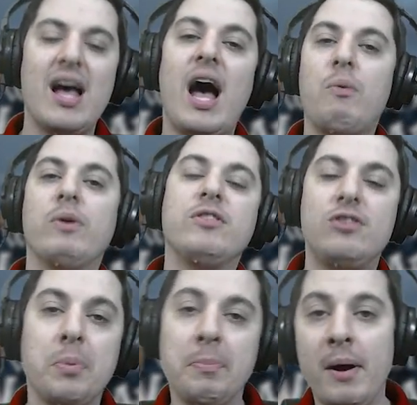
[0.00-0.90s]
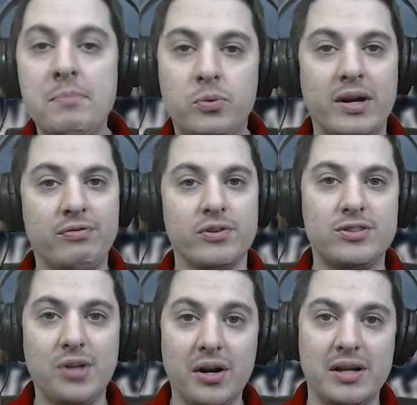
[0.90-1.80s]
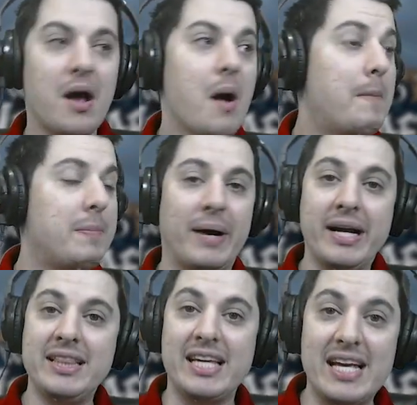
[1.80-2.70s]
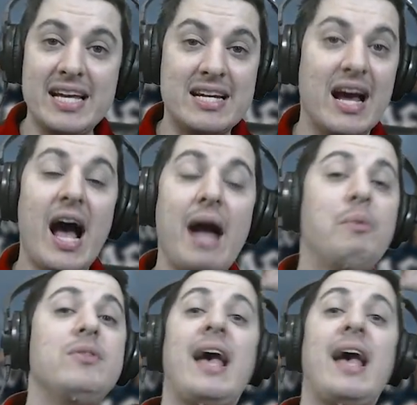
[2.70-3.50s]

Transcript: I wasn't super pumped when I first started, but by the end, I was